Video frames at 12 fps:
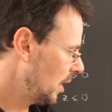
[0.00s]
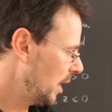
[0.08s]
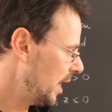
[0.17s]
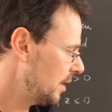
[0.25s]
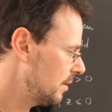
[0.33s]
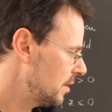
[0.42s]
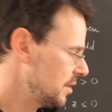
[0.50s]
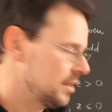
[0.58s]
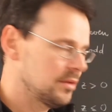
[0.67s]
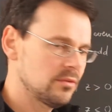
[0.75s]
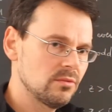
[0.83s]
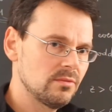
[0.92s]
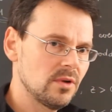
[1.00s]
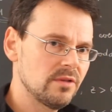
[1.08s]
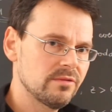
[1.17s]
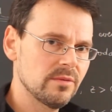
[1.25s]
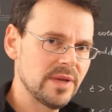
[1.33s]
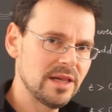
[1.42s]
hack this into
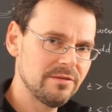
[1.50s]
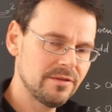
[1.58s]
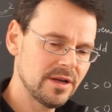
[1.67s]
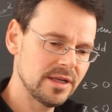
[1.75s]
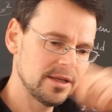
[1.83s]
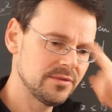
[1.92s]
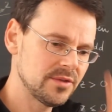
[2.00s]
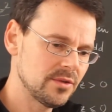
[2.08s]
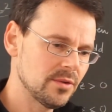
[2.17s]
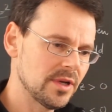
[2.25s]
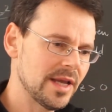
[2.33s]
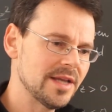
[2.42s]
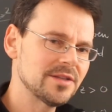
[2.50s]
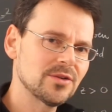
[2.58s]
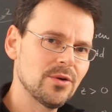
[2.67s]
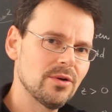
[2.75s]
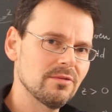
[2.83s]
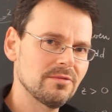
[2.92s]
Wolfram alpha, it gives you a nice
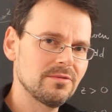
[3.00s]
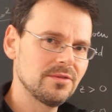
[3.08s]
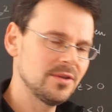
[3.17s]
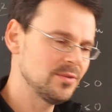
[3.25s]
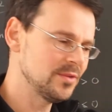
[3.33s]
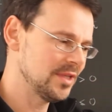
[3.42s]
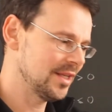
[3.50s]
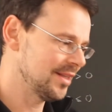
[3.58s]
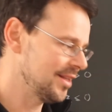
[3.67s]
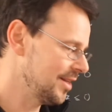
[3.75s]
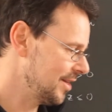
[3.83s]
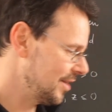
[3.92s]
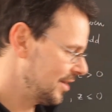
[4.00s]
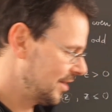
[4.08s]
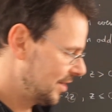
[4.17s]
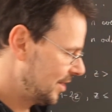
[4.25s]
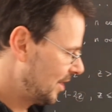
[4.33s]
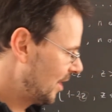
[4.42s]
curve using the
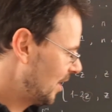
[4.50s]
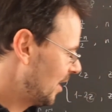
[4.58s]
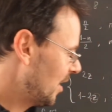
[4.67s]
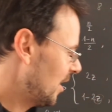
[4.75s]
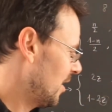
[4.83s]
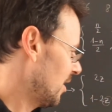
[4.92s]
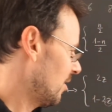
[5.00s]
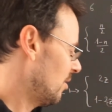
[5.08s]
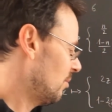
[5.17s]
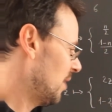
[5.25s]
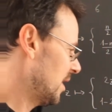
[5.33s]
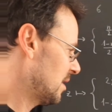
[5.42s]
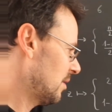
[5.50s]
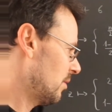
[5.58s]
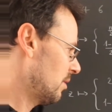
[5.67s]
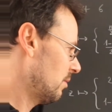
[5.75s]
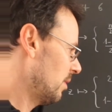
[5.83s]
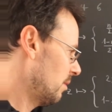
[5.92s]
complex
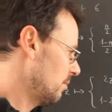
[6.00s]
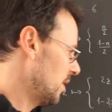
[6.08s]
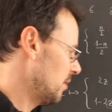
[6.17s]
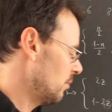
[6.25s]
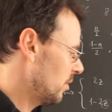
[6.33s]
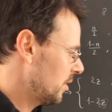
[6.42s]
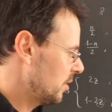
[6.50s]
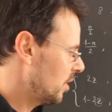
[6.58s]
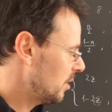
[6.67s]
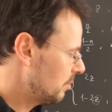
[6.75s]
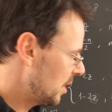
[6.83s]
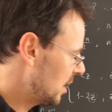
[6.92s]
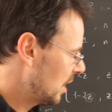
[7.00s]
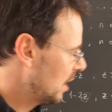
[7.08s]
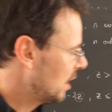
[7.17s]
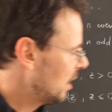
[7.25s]
logarithm and whatnot, but